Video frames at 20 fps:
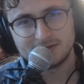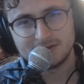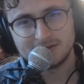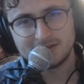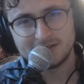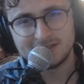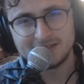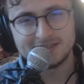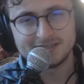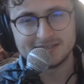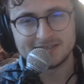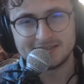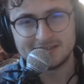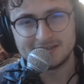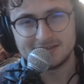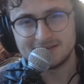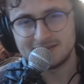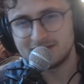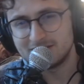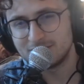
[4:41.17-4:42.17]
He doesn't,
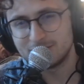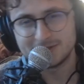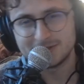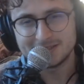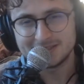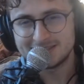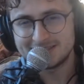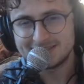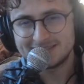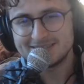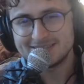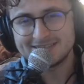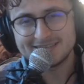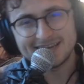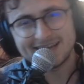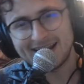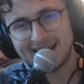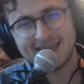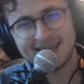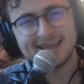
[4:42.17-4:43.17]
he doesn't
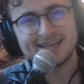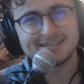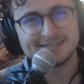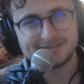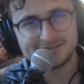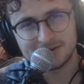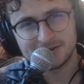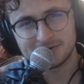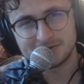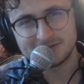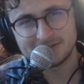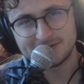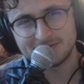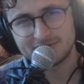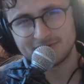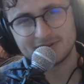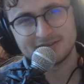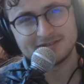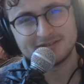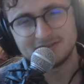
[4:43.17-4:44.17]
get handsy on
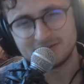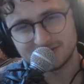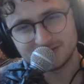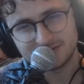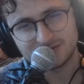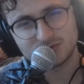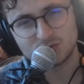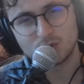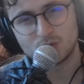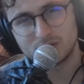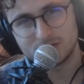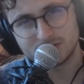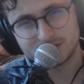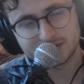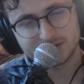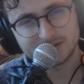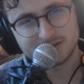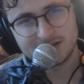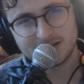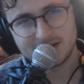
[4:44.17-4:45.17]
defense. He just scores.